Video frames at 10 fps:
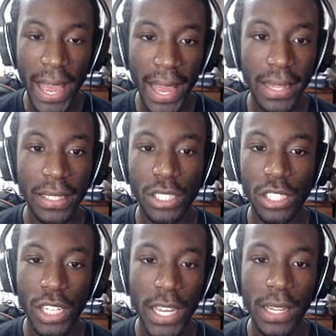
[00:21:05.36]
that.
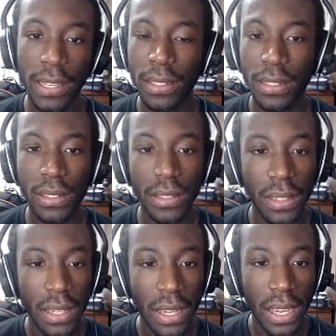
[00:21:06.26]
Shit.
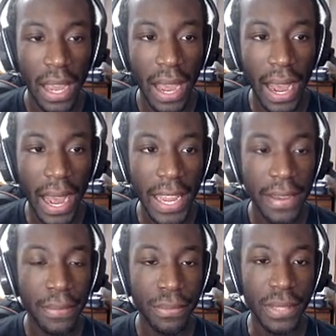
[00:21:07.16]

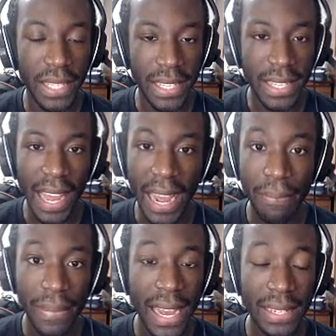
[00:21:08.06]

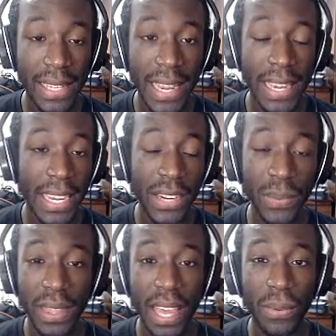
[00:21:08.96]
I'm not staying
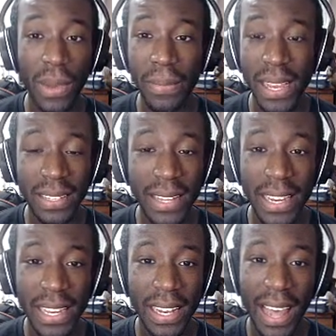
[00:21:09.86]
in with that. I'm not
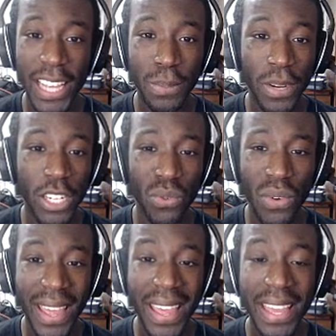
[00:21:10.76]
staying in. Ice Punch
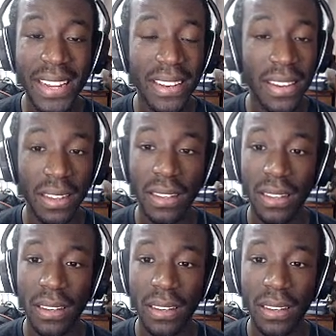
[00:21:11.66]
will end. It